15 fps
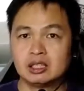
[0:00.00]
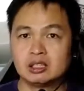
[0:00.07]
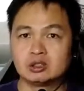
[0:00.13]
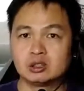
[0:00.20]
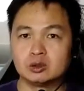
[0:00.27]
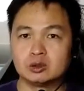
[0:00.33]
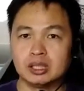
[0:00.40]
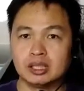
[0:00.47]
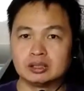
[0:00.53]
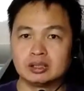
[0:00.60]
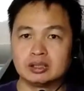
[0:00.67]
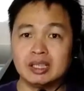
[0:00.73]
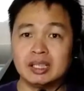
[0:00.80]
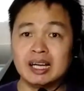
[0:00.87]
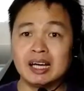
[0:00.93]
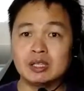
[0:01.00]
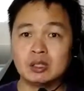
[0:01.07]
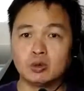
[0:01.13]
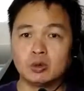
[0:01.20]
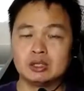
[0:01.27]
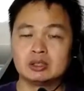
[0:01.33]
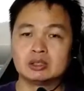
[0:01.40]
so that they are the
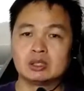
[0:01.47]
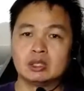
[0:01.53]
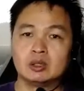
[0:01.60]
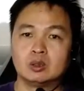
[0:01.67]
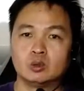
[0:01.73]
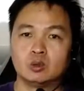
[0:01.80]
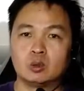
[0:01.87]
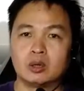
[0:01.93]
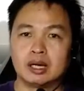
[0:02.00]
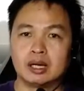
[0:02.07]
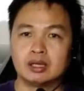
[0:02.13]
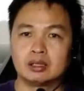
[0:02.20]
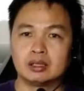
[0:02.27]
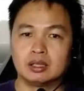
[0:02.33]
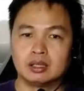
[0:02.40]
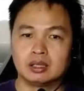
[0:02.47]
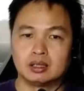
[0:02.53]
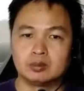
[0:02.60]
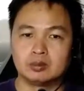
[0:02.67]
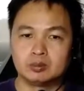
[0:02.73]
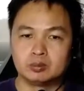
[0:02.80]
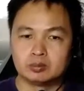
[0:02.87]
ones who are uh,